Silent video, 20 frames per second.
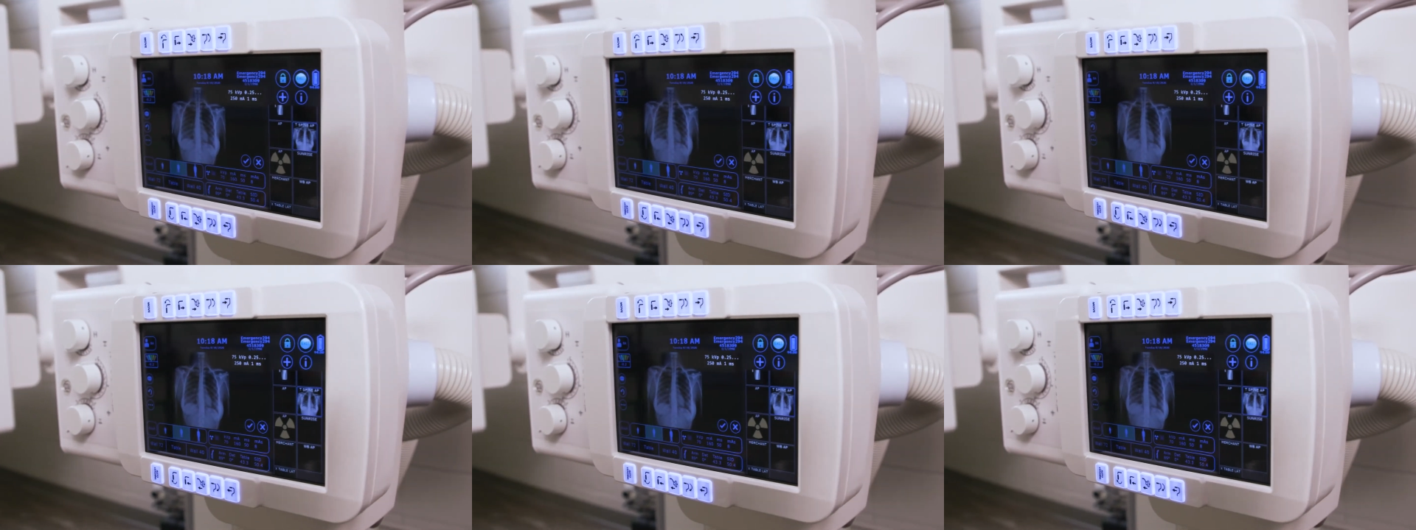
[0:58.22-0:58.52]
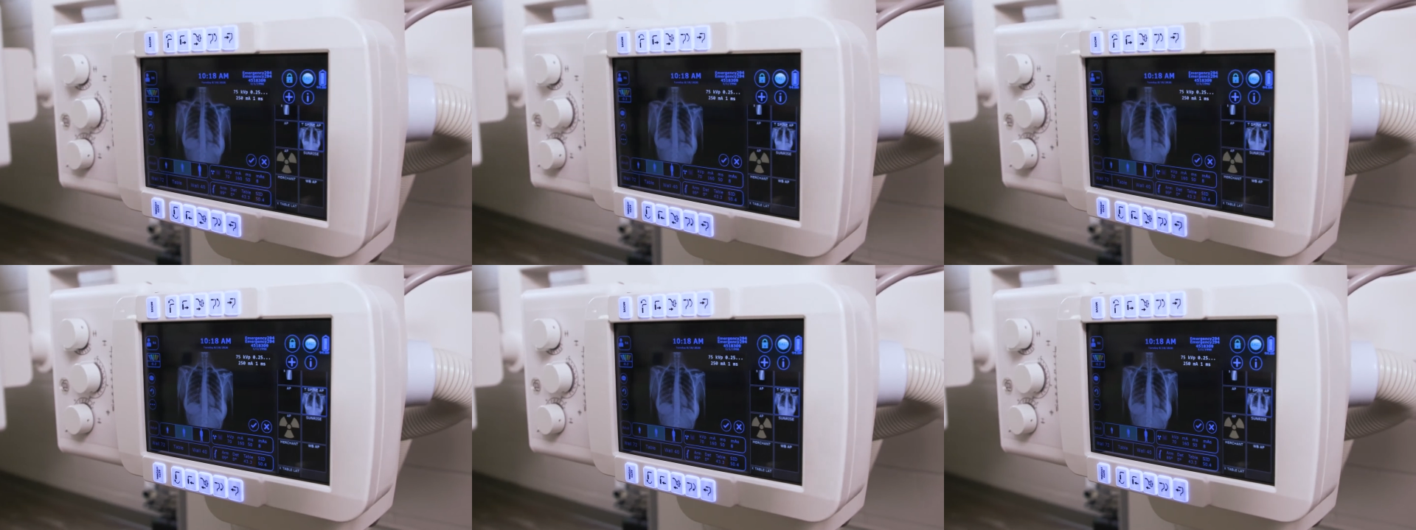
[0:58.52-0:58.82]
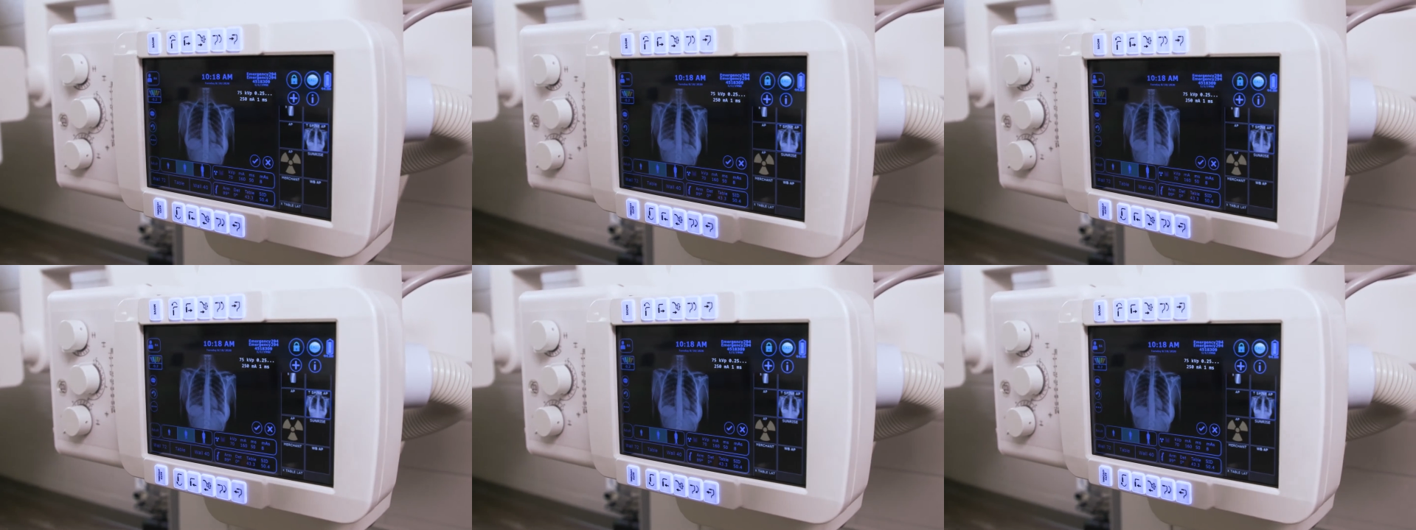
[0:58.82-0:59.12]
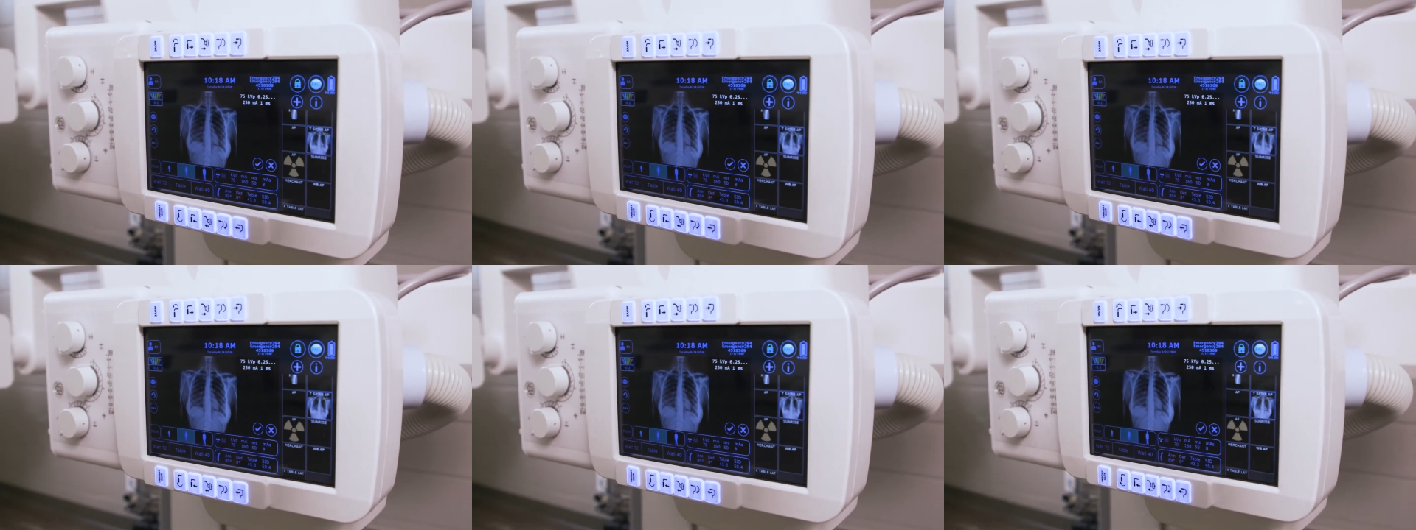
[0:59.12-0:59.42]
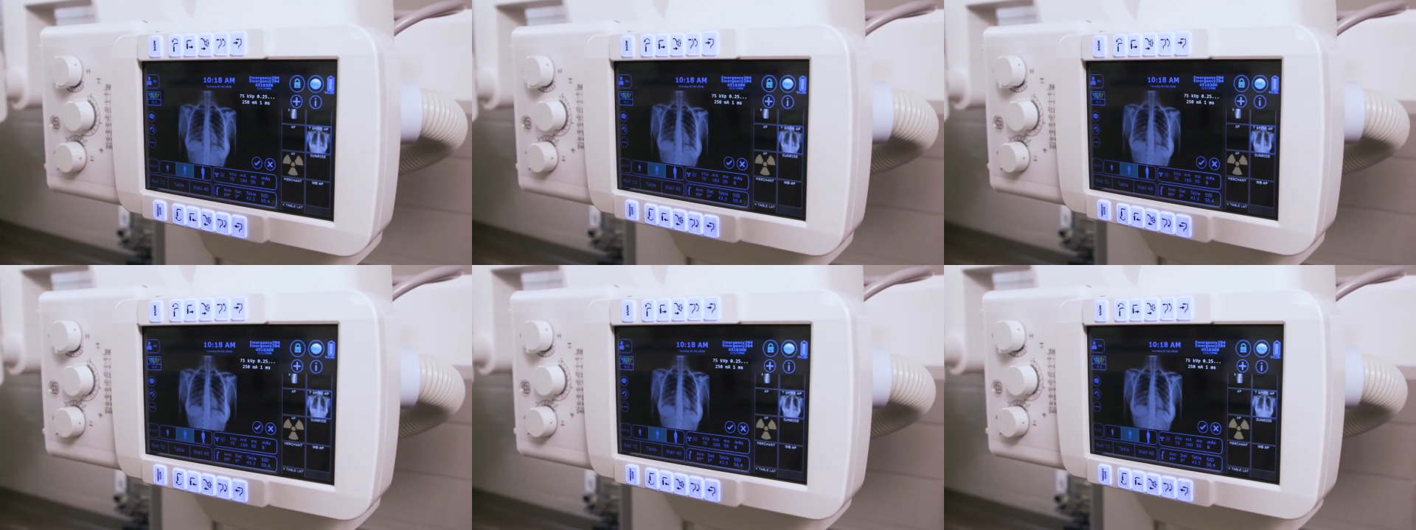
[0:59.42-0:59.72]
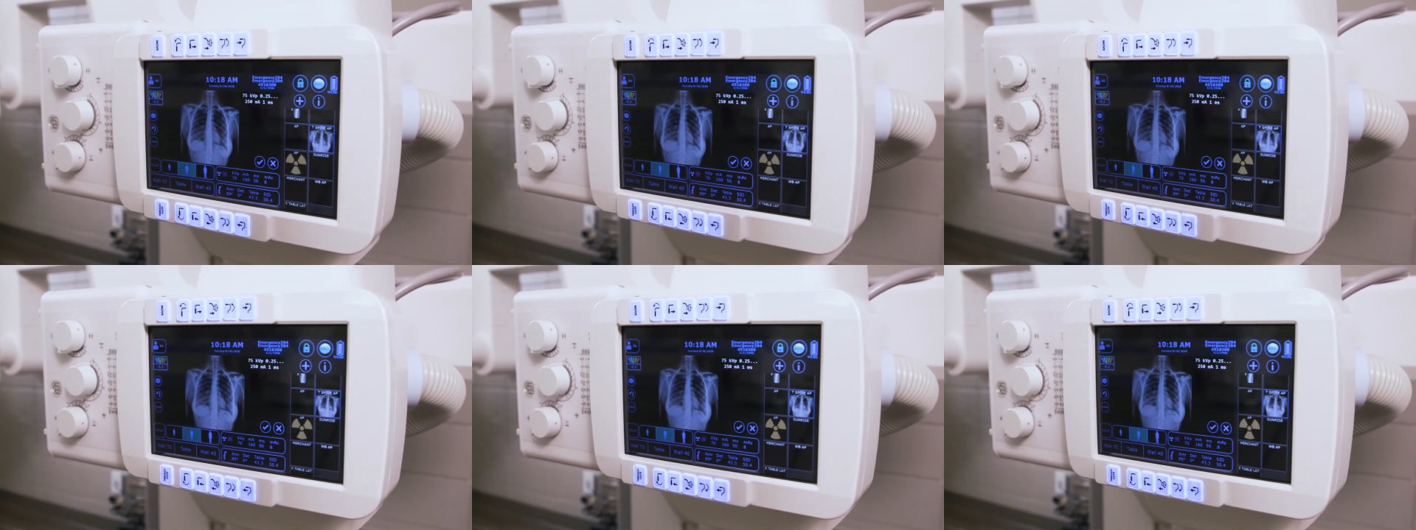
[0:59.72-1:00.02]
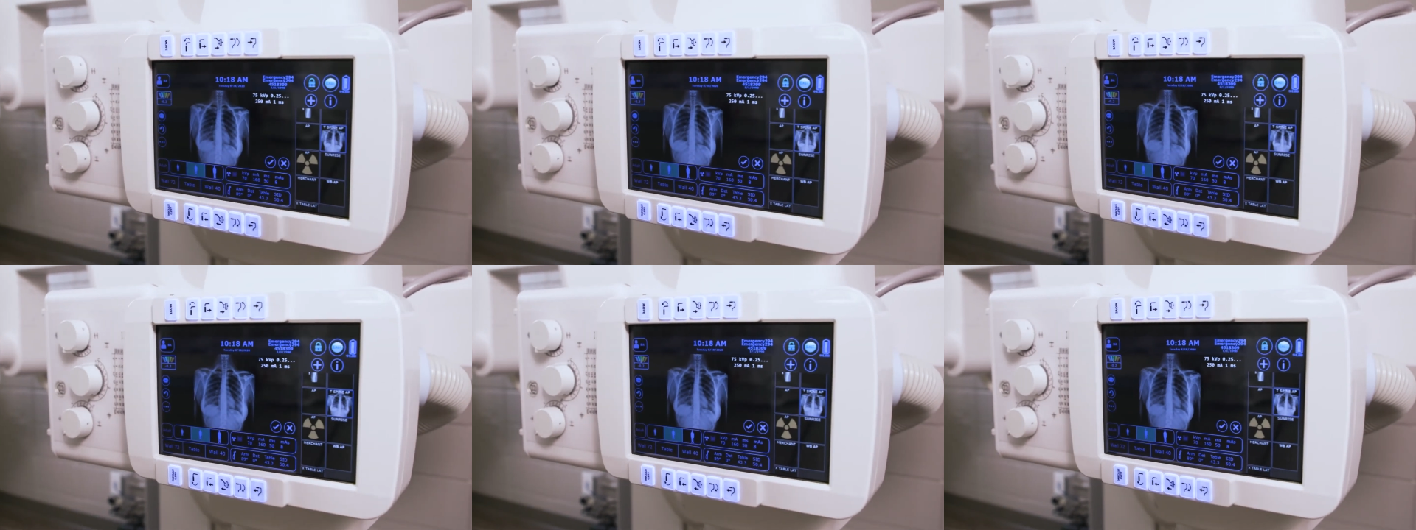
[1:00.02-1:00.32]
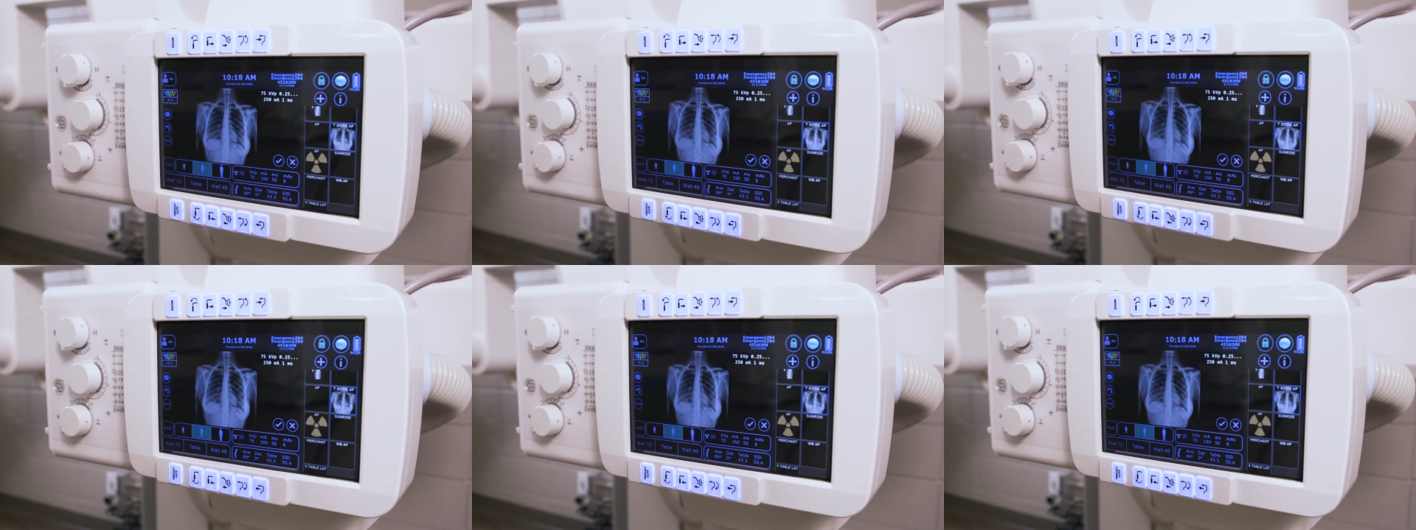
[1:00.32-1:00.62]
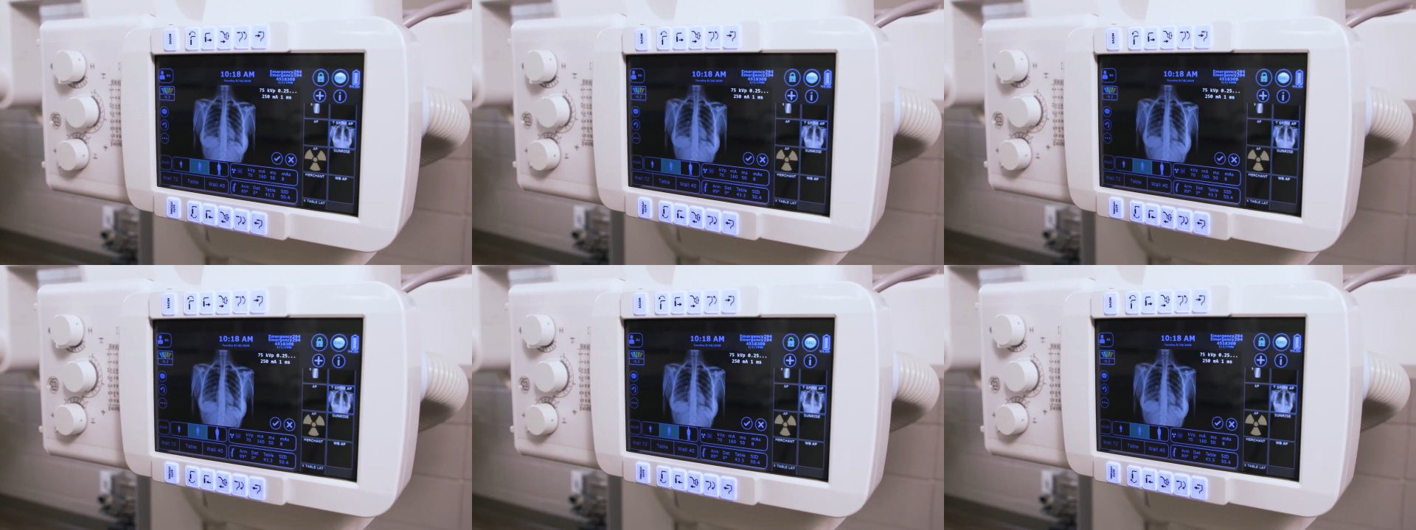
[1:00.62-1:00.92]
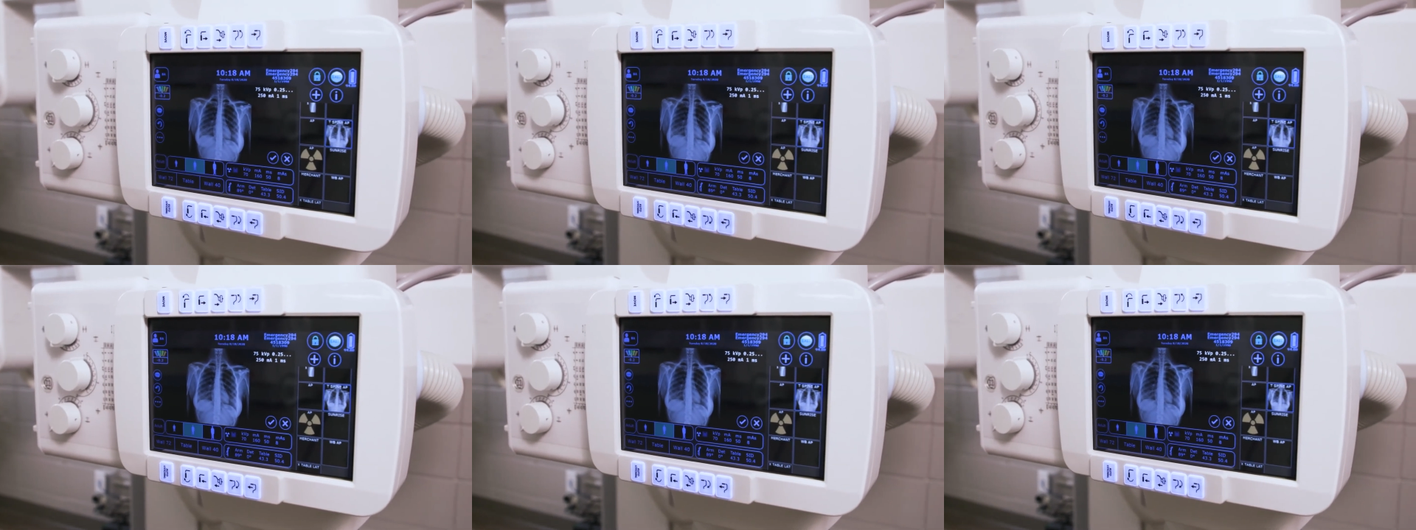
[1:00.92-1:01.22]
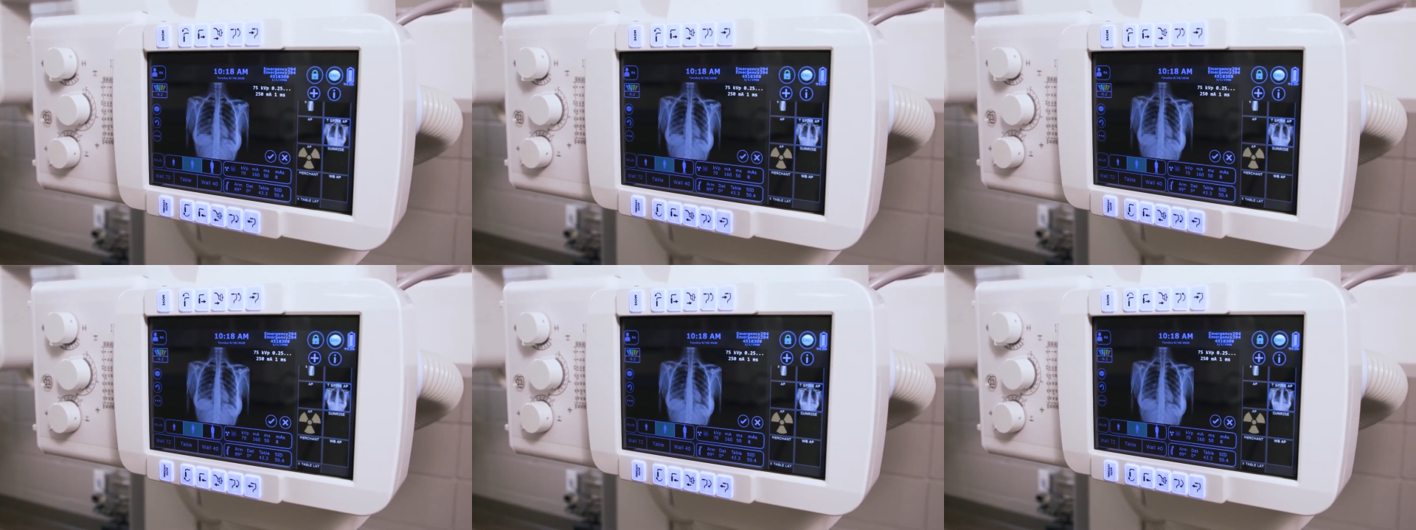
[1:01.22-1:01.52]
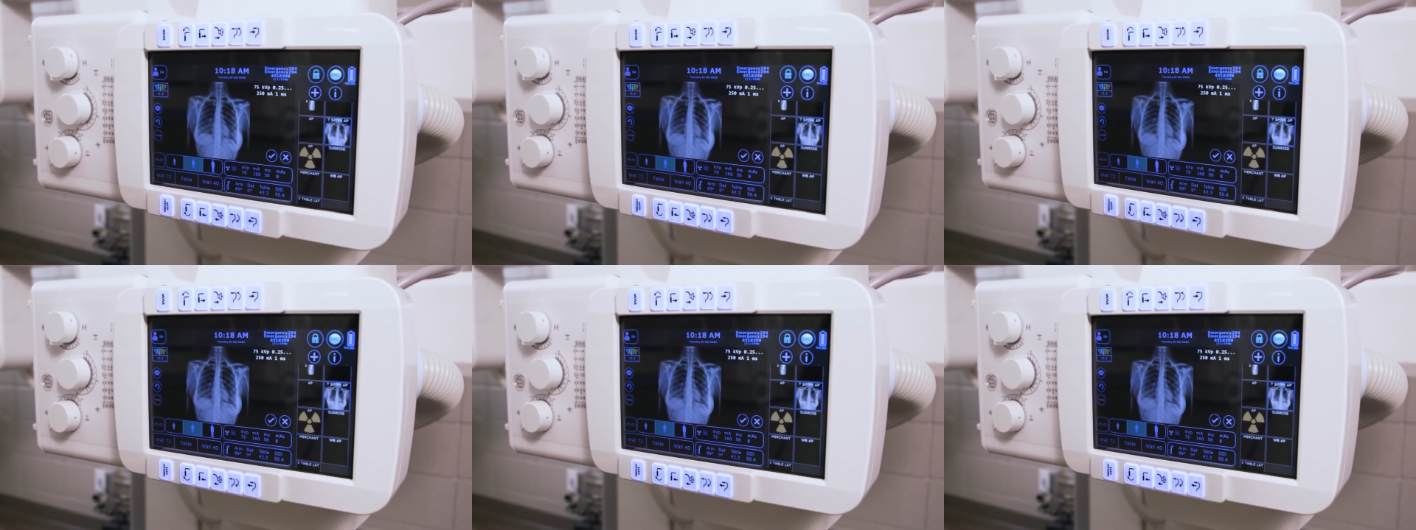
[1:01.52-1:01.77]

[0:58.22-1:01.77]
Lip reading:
(no speaker visible)